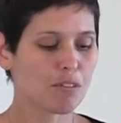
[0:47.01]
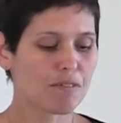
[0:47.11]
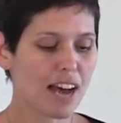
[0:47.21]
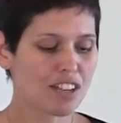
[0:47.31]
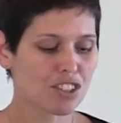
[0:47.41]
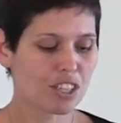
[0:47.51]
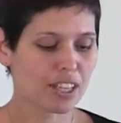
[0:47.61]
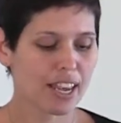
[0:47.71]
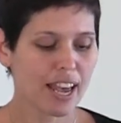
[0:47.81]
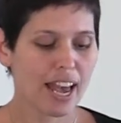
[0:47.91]

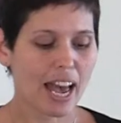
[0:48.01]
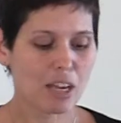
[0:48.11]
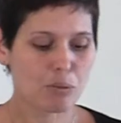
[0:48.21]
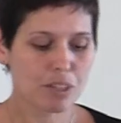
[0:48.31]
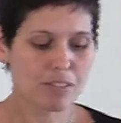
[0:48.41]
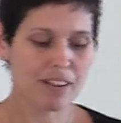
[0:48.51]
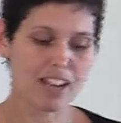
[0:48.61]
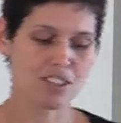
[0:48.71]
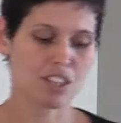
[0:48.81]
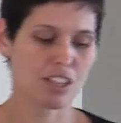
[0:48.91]
fashioning and
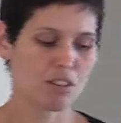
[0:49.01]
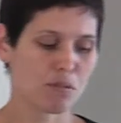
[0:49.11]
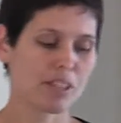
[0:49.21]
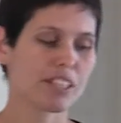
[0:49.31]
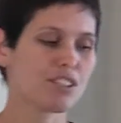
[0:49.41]
refashioning of what he